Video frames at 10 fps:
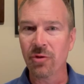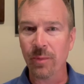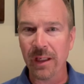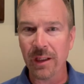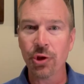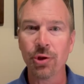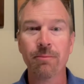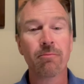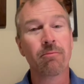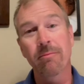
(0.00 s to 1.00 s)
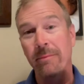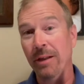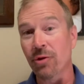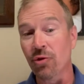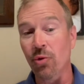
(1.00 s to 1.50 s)
speech
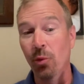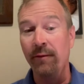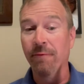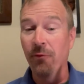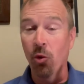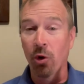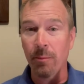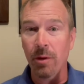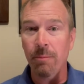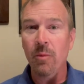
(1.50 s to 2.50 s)
is to inform.